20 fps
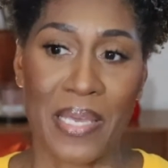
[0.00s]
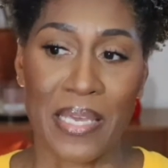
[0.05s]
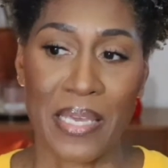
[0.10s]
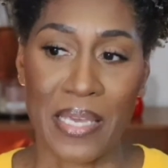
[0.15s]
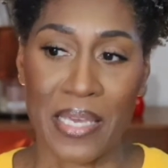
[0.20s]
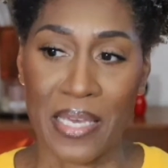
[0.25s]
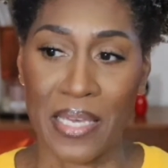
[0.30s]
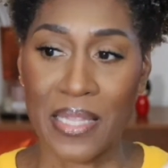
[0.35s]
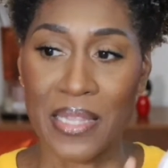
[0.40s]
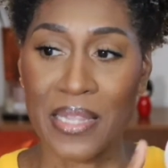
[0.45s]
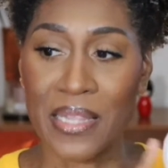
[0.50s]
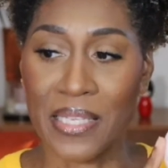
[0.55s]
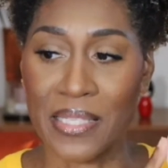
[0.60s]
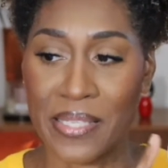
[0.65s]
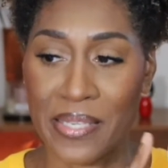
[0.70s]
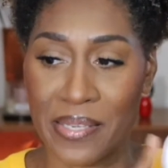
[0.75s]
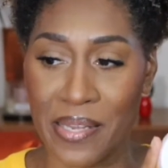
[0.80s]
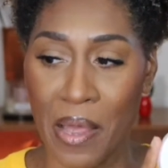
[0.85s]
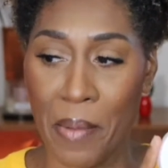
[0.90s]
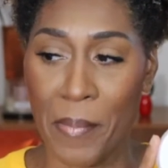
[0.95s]
in the
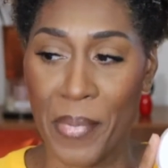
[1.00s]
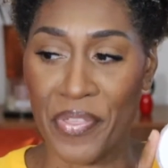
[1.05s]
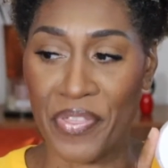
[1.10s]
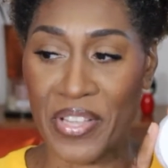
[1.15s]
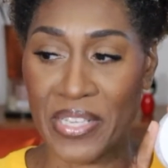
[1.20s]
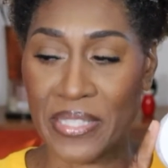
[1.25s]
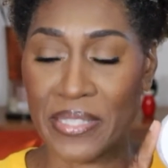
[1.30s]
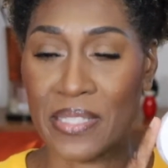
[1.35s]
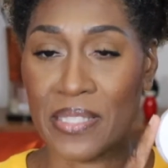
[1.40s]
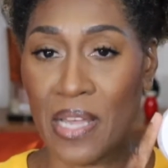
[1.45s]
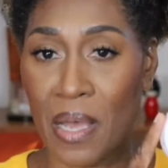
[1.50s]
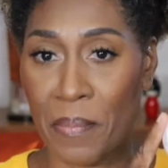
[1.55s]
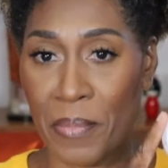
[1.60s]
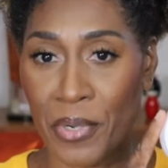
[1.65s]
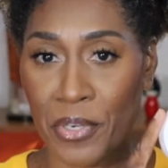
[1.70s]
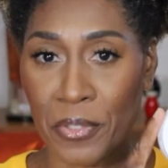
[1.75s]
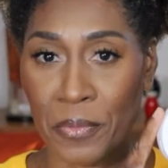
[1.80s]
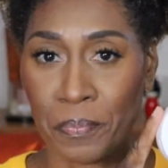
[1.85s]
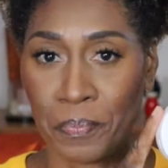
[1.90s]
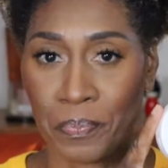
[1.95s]
summer, this
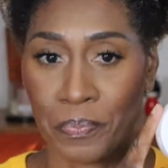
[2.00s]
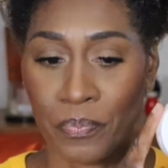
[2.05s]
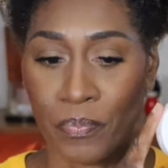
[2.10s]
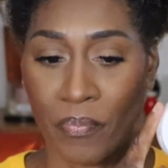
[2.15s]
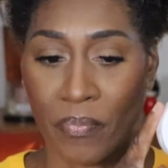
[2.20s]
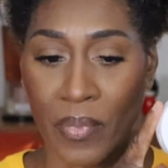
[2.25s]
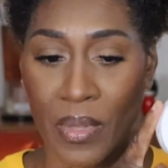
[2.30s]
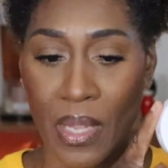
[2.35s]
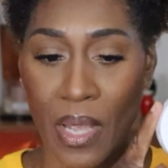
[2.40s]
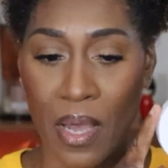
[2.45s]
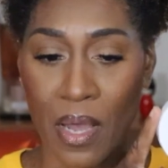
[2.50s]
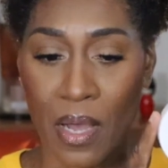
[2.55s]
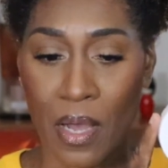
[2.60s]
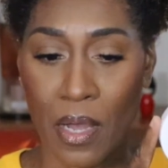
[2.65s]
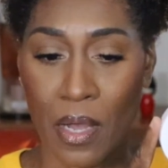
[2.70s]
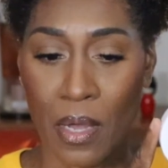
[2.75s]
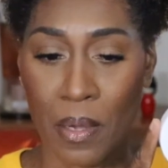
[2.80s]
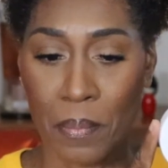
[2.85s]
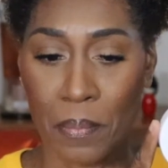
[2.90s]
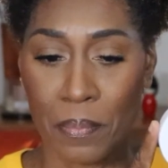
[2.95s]
summer,
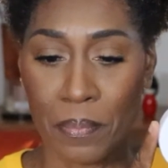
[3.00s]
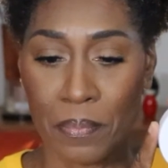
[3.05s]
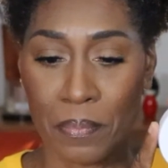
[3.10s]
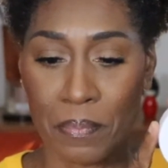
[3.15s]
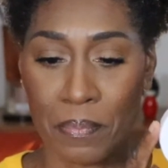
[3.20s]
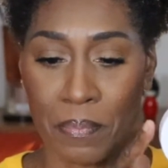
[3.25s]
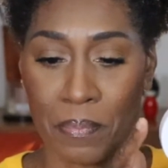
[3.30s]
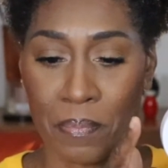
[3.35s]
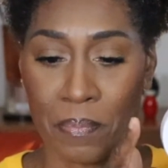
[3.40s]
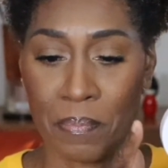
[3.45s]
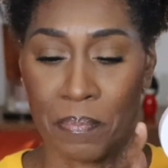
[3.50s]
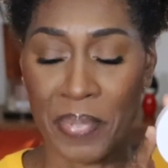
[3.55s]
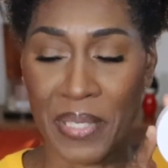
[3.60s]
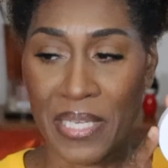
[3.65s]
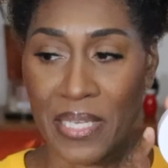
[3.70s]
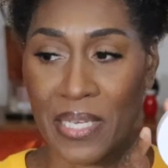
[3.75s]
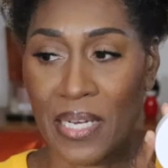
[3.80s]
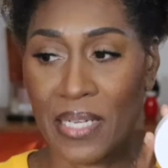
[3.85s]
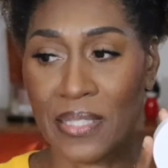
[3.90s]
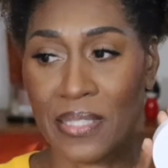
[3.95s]
um,
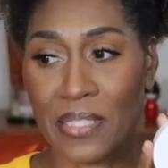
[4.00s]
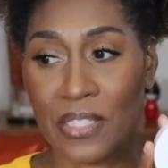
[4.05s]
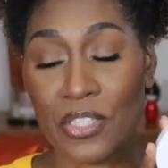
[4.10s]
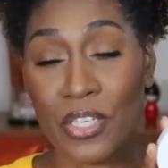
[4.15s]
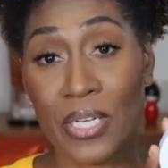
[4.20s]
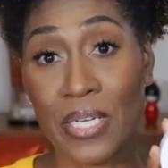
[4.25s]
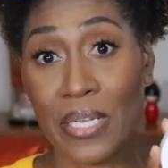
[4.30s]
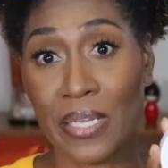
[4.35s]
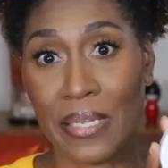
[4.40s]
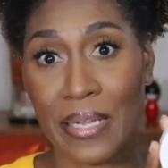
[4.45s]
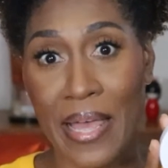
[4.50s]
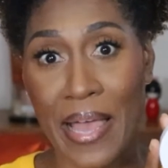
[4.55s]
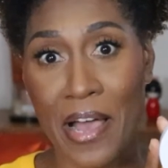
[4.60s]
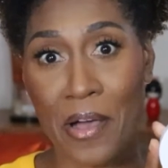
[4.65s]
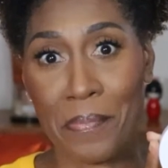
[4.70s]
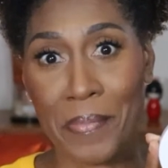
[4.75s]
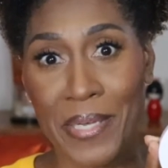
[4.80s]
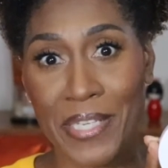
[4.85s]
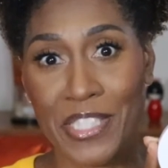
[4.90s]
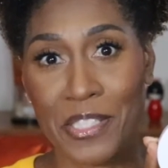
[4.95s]
because it's going to
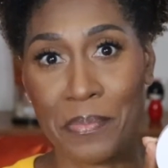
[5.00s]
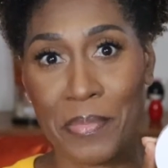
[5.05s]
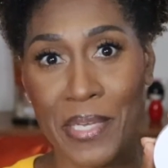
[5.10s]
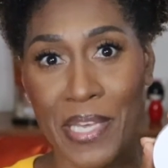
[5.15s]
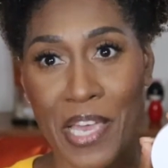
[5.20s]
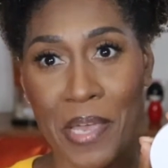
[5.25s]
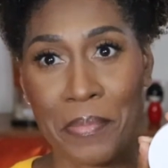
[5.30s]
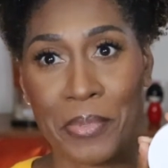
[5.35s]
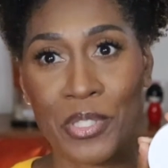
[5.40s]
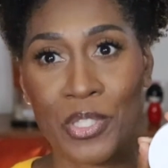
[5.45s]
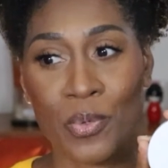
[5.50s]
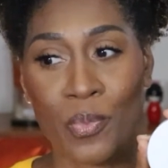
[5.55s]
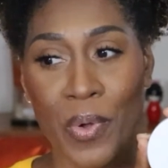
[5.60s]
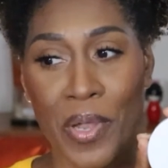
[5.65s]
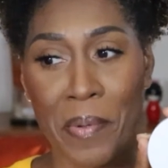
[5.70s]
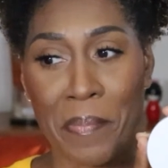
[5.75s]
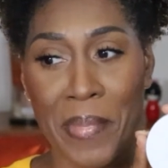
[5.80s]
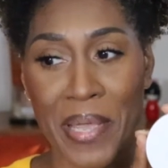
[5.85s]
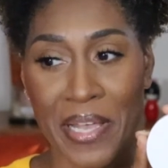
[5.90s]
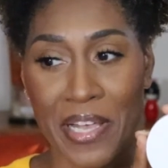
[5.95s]
allow me to be able to
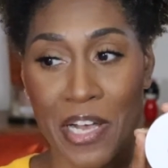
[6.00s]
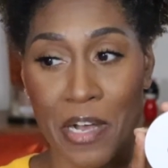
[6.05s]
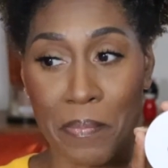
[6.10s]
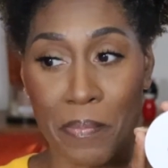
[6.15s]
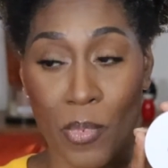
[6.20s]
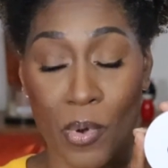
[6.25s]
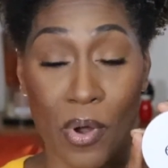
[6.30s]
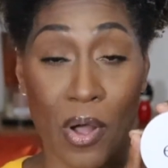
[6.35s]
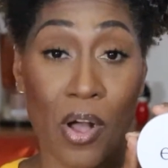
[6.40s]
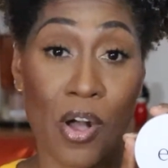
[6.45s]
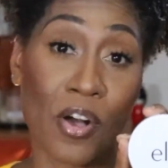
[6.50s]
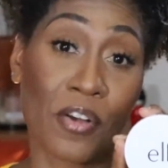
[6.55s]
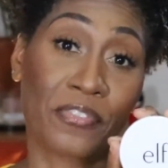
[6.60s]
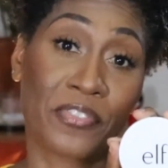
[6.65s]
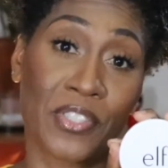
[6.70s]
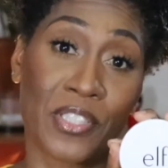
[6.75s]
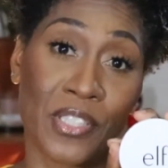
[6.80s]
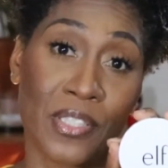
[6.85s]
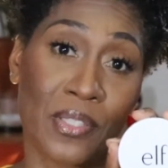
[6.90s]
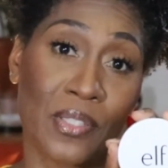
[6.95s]
wear makeup more
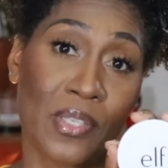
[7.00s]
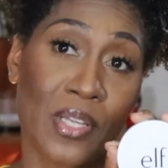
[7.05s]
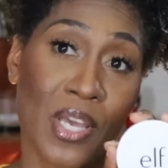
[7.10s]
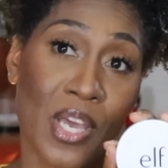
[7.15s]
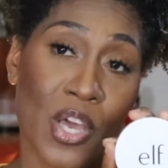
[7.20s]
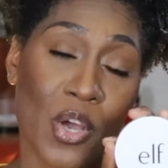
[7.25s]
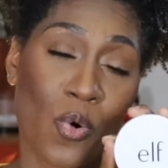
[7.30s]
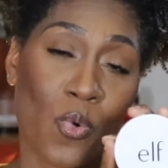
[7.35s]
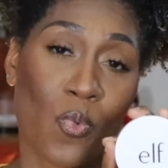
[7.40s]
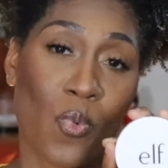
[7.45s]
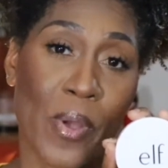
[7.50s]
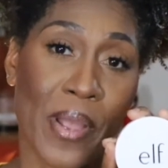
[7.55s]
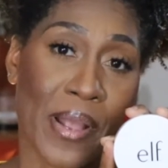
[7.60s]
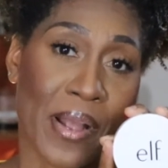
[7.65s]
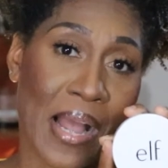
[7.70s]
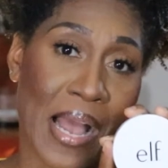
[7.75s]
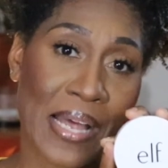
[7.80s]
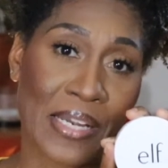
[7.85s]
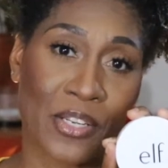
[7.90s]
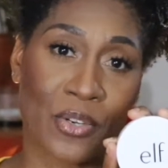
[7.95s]
often
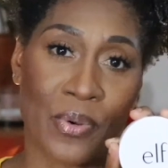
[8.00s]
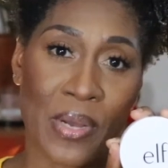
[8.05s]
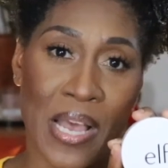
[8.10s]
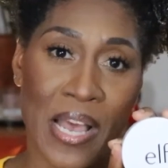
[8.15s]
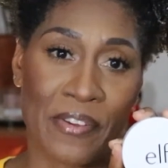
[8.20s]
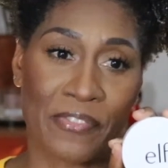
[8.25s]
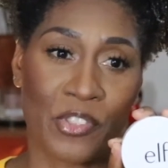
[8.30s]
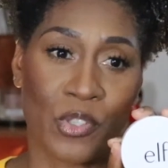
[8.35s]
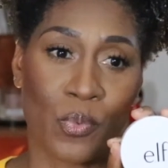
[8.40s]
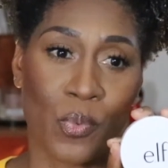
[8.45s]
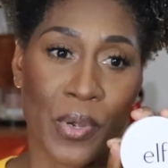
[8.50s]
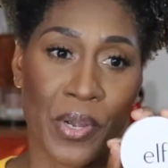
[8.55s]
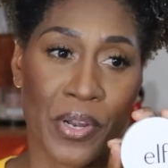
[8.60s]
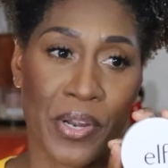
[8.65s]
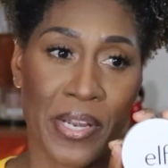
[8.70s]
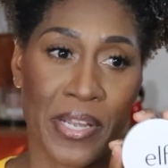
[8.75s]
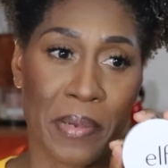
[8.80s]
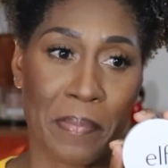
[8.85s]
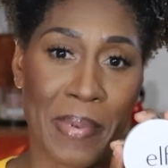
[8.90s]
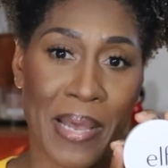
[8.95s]
where I don't have to
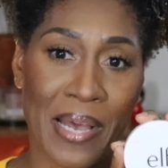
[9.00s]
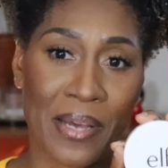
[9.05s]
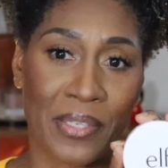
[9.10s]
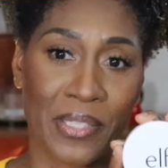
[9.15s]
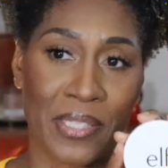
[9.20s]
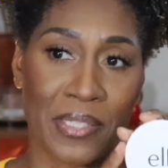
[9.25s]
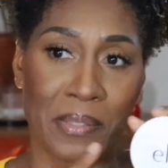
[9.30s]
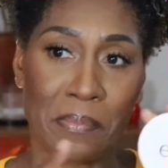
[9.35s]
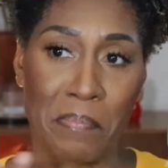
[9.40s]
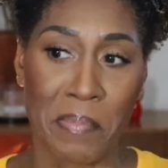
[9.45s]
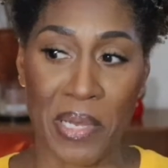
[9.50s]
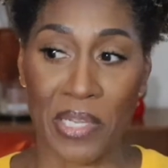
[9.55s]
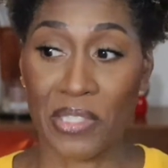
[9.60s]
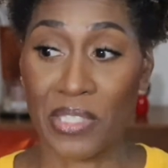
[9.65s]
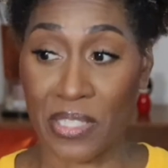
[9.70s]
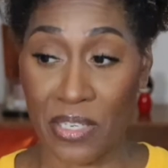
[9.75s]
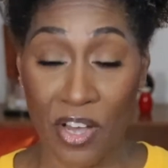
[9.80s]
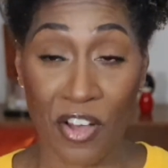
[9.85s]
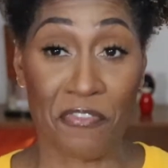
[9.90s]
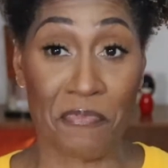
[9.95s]
worry about it
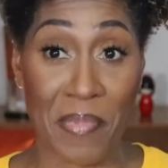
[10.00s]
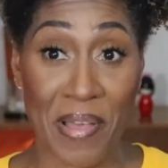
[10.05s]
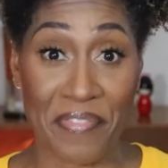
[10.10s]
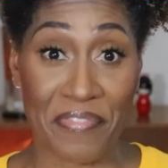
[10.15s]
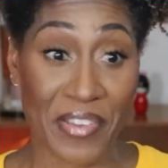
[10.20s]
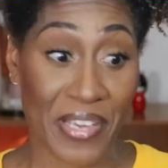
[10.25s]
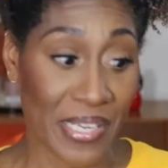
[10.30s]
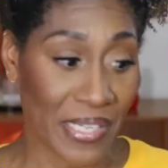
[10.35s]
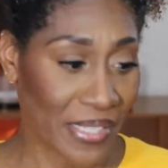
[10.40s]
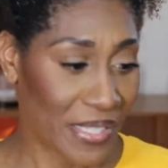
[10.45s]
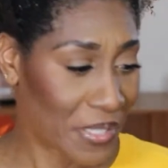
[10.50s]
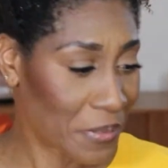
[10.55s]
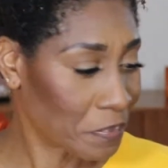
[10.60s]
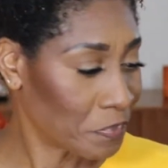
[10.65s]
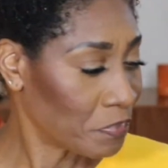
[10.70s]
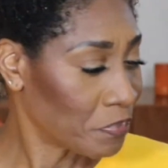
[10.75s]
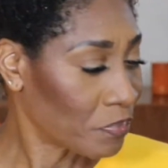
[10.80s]
melting off my face.